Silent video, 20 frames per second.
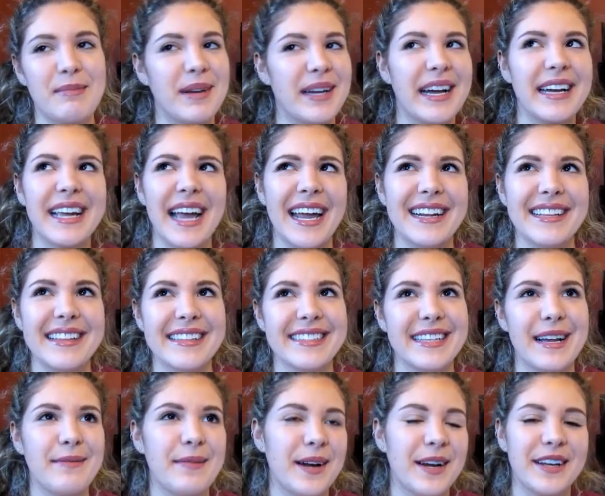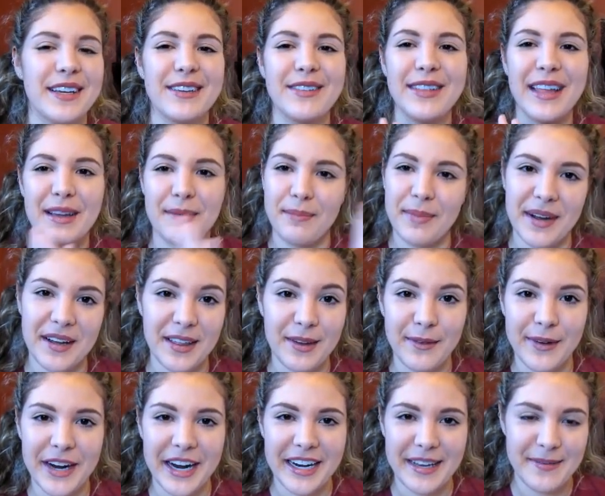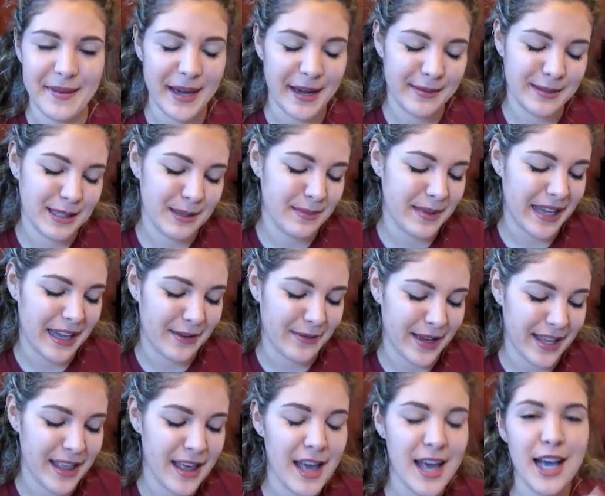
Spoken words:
But again, in the summer you like barely wear any makeup to begin with,